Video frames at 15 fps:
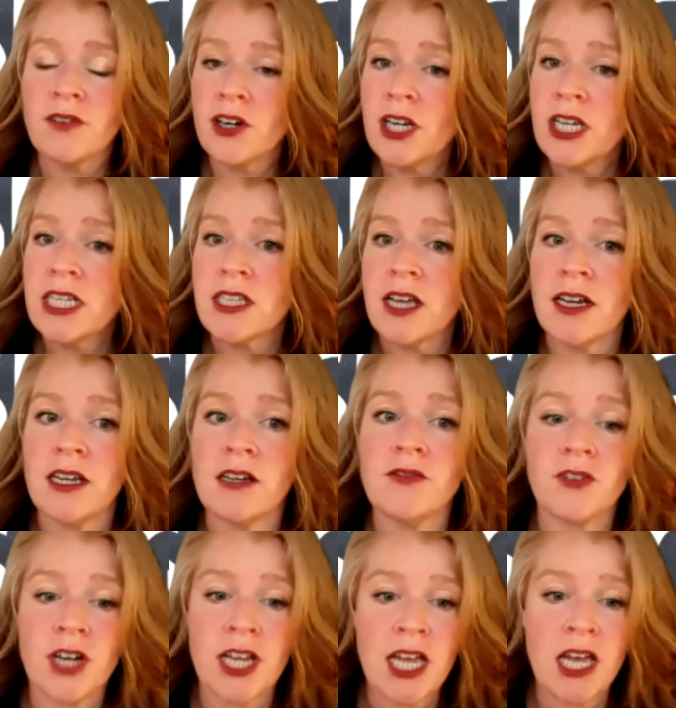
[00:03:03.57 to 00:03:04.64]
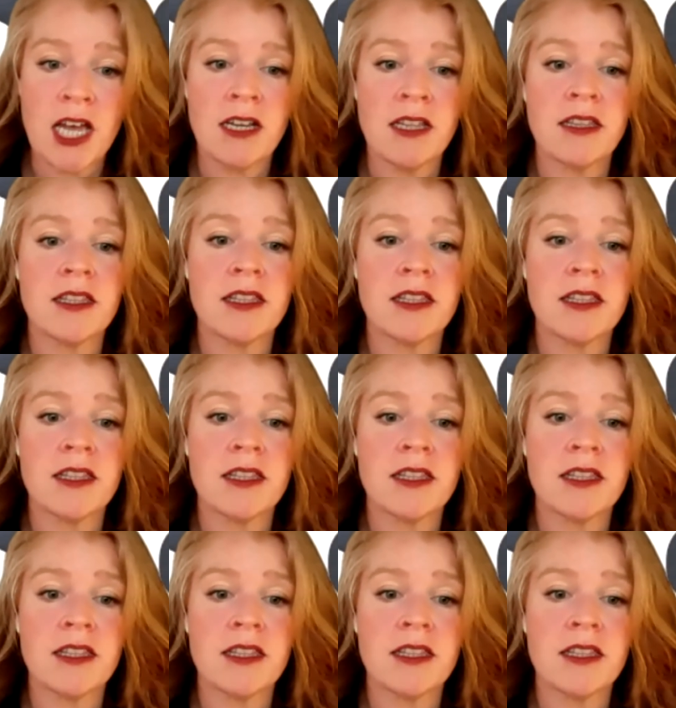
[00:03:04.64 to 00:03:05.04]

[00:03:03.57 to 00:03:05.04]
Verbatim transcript: very exciting for Ann,